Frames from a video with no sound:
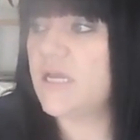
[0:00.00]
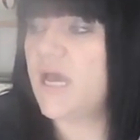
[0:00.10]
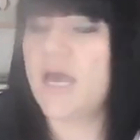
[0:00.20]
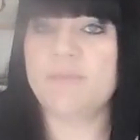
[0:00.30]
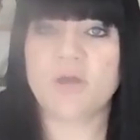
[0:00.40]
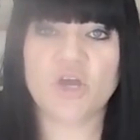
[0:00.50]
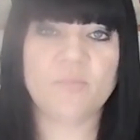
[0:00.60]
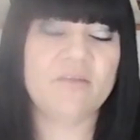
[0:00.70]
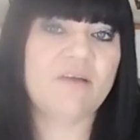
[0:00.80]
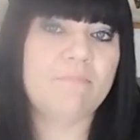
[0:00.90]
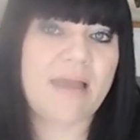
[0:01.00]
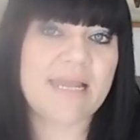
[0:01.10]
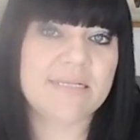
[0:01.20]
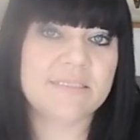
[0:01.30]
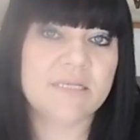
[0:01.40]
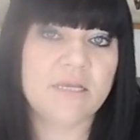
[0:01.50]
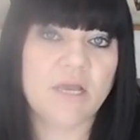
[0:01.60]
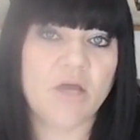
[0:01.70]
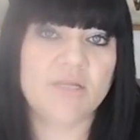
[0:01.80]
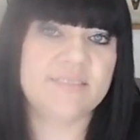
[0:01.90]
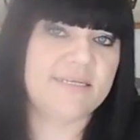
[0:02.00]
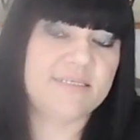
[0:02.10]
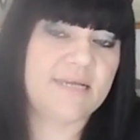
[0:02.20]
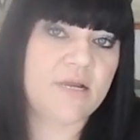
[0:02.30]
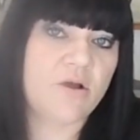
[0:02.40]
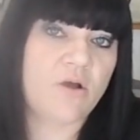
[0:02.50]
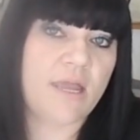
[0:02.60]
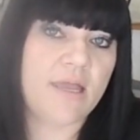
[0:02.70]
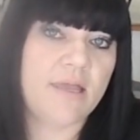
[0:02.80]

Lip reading: a couple of our mates on a Saturday night